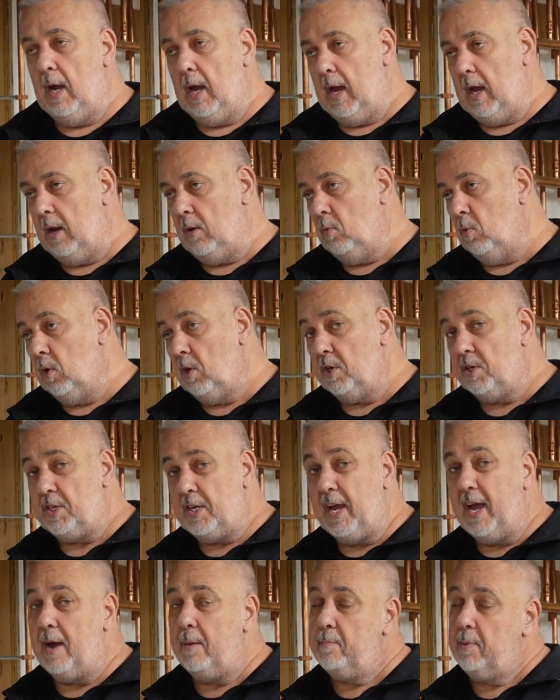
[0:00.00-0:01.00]
And worse
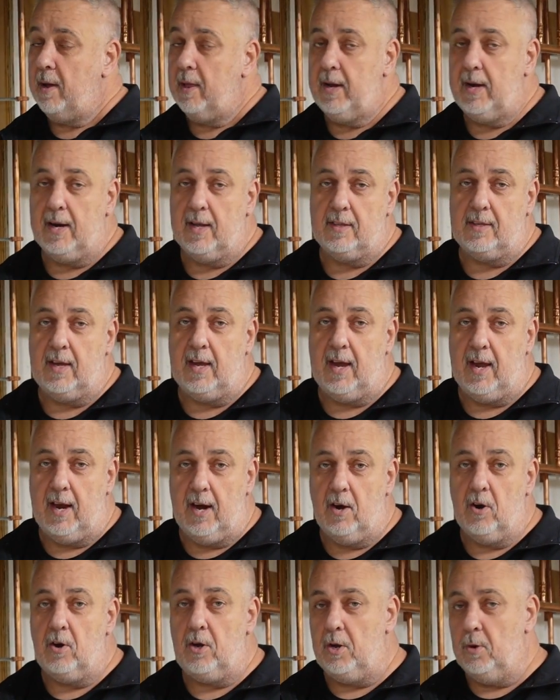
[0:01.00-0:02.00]
yet, probably not the
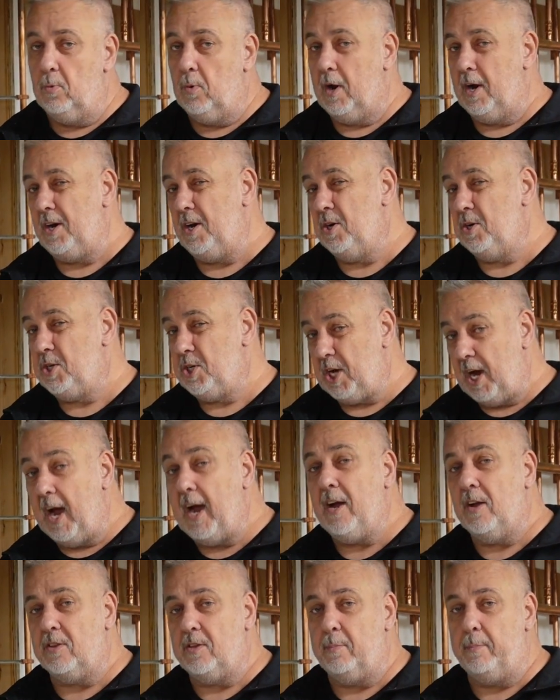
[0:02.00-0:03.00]
air you want your
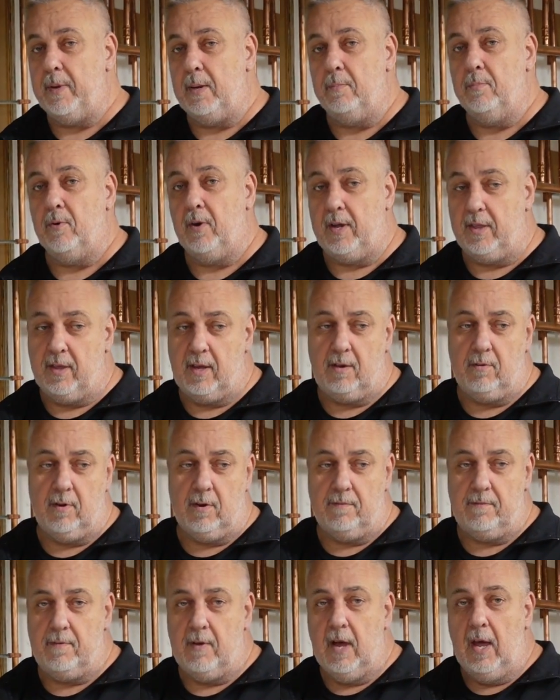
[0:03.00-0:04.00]
child to be breathing
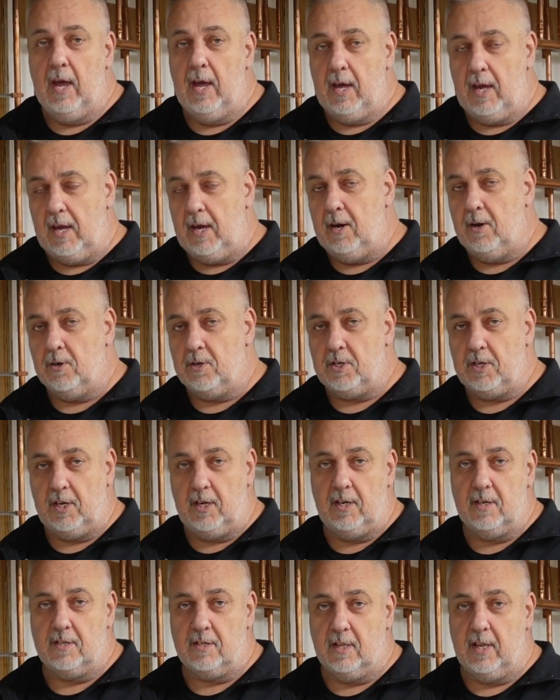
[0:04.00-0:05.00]
if he or she
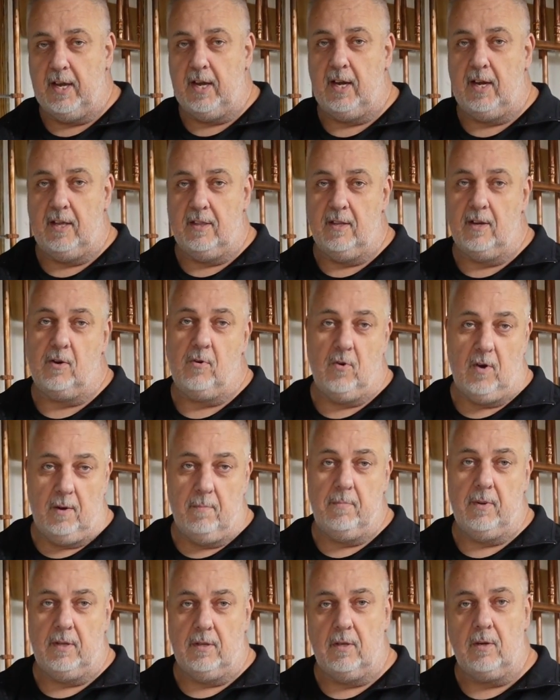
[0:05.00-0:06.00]
is laying in the
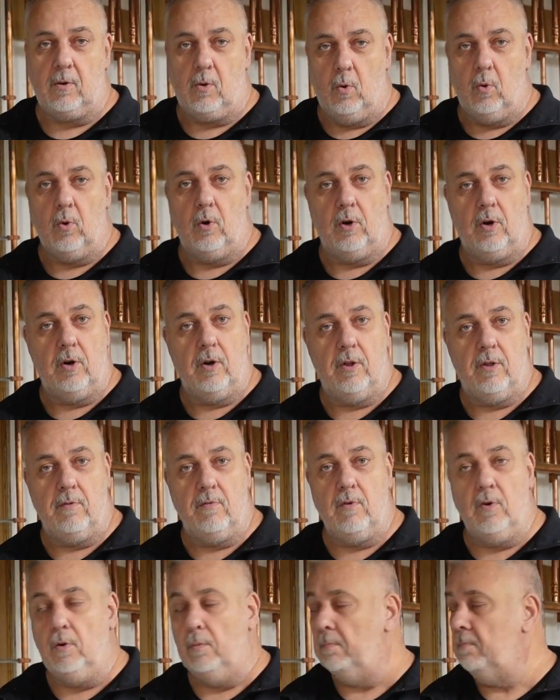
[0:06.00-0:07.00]
crib in the corner of the
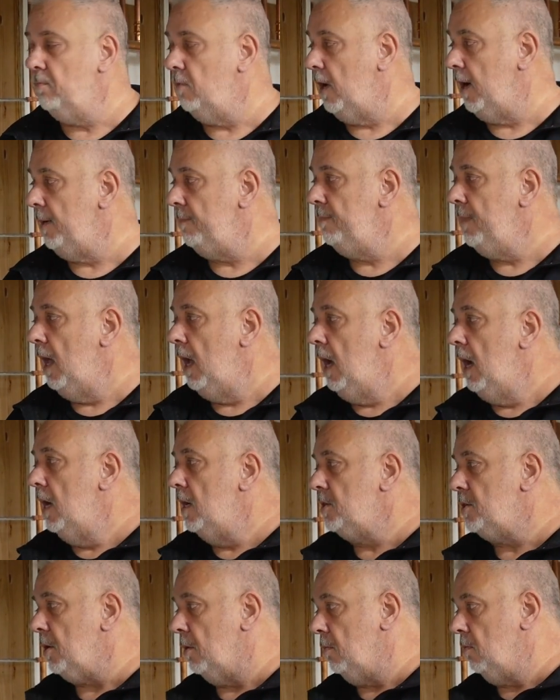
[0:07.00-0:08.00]
room, right?
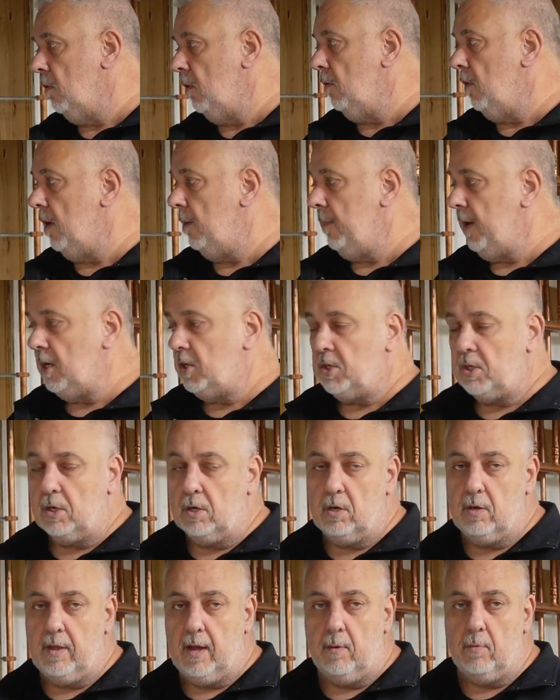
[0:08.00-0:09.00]
So we want to make
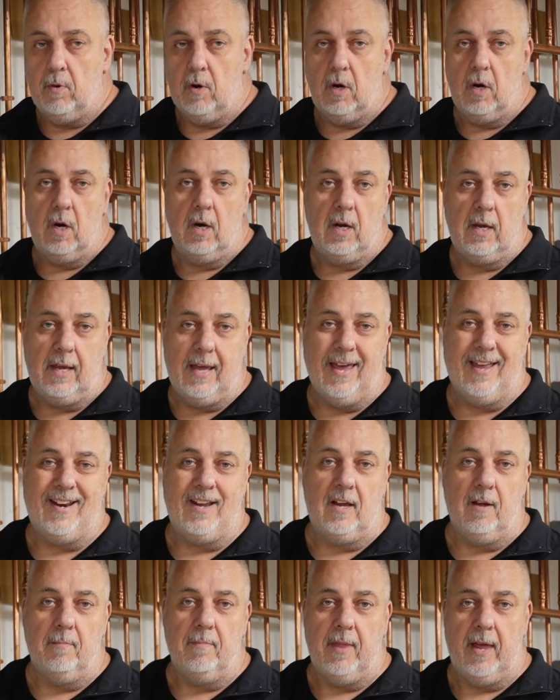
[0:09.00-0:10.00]
sure that we're
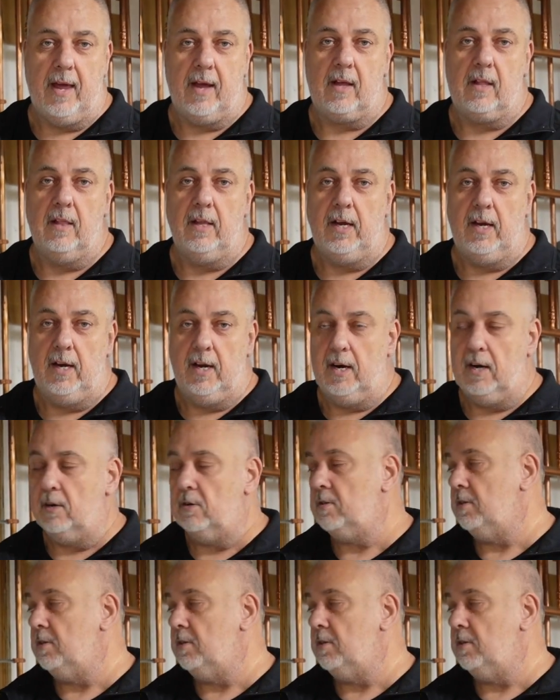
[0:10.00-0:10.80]
getting them that clean air.